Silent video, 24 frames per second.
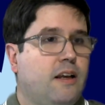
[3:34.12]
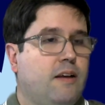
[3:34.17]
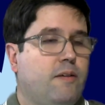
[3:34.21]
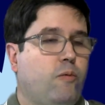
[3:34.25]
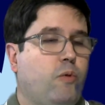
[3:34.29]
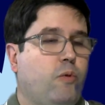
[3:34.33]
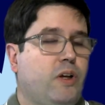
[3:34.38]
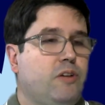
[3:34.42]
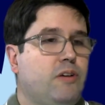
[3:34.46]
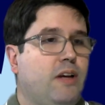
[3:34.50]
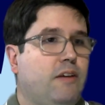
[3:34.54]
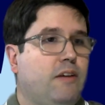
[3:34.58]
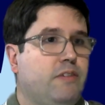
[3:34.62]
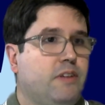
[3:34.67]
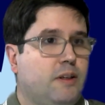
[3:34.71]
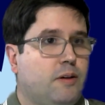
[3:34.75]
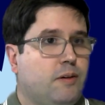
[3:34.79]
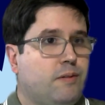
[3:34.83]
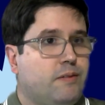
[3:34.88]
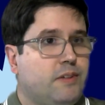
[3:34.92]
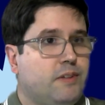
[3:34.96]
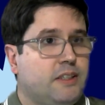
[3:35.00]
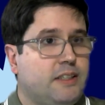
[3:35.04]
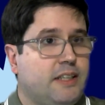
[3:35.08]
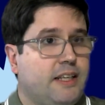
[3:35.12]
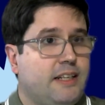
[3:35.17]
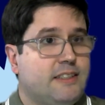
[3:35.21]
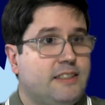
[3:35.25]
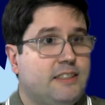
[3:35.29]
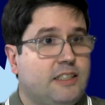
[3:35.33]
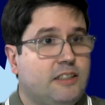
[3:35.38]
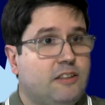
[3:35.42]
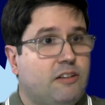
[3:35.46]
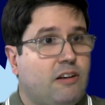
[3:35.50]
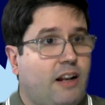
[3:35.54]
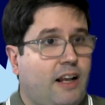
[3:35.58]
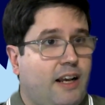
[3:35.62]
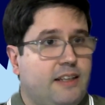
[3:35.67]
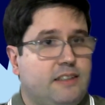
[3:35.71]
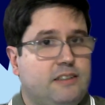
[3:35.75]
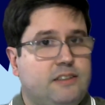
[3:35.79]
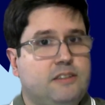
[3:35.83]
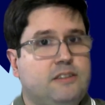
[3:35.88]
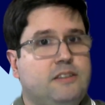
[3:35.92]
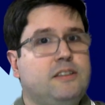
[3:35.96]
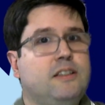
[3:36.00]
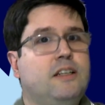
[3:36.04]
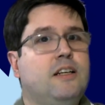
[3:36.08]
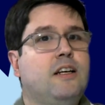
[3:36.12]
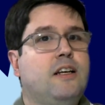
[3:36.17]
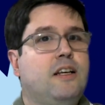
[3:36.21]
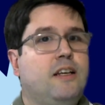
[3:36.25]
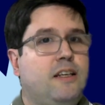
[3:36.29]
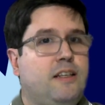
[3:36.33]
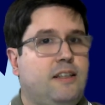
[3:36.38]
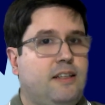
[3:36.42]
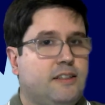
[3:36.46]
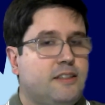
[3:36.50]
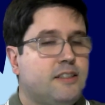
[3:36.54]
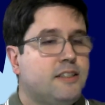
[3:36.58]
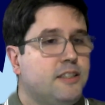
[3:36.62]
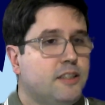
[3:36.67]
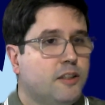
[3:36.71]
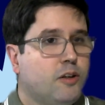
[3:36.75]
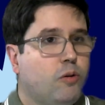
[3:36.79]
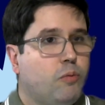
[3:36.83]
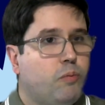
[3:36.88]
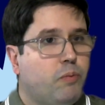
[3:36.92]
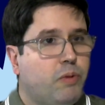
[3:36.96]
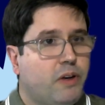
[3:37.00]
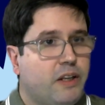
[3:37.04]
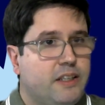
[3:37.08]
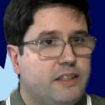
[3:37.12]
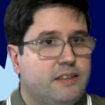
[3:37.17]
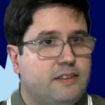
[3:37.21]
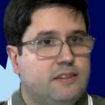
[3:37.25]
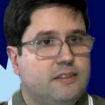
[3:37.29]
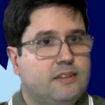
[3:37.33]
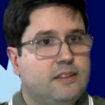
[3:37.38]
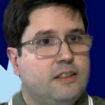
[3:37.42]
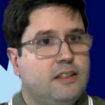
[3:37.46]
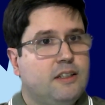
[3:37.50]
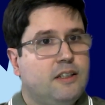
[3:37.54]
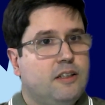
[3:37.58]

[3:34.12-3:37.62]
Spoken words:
When you have the data centralized in a single place,